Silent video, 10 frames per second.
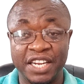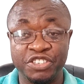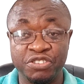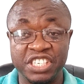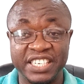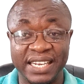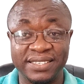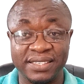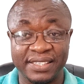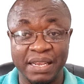judicial
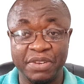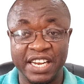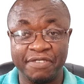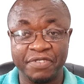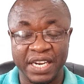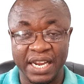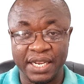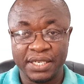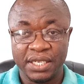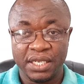system in
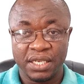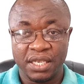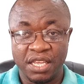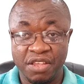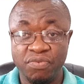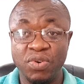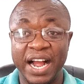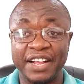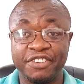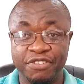Africa, he who
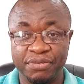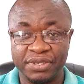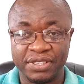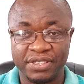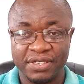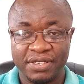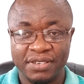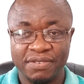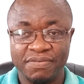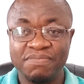accused
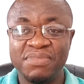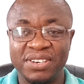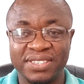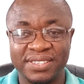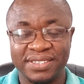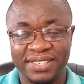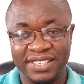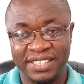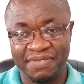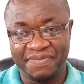must
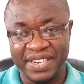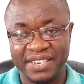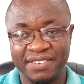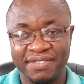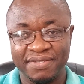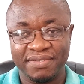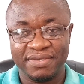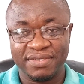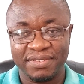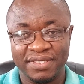defend.
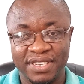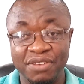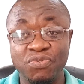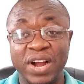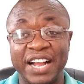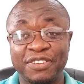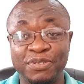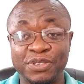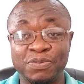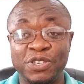He who
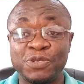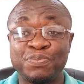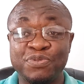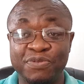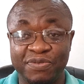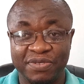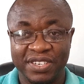accused must prove.